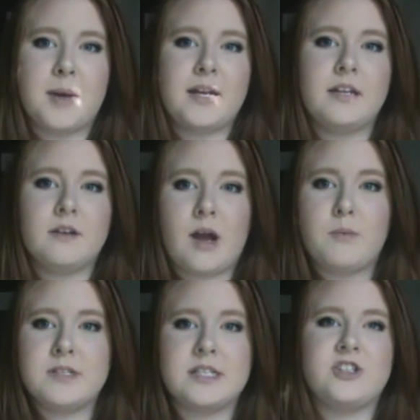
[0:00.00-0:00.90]
I
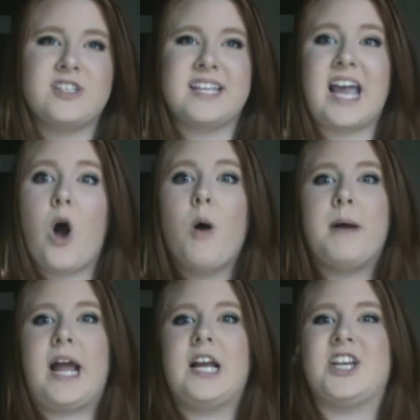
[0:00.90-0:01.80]
wasn't just like, oh
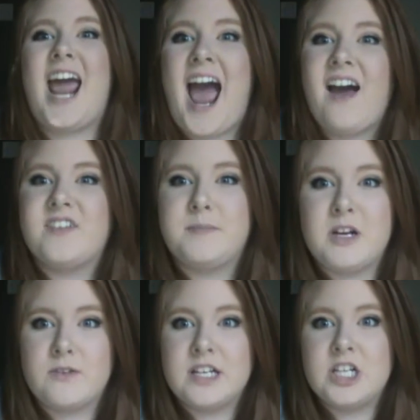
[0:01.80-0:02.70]
my gosh, I have to be
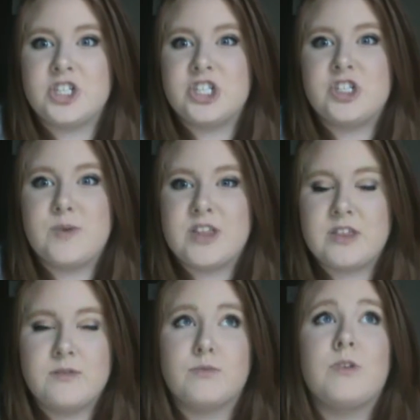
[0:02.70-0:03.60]
in a
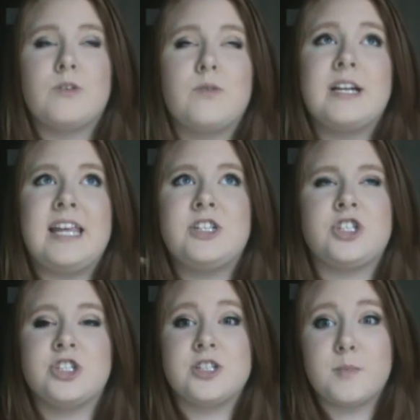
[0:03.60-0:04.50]

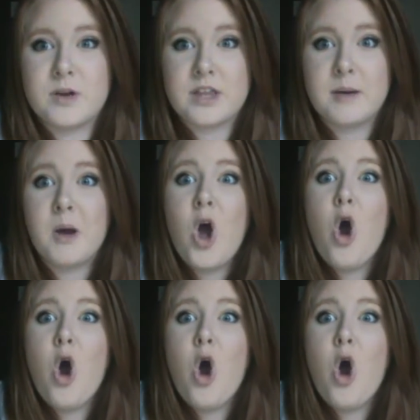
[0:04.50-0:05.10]
relationship with him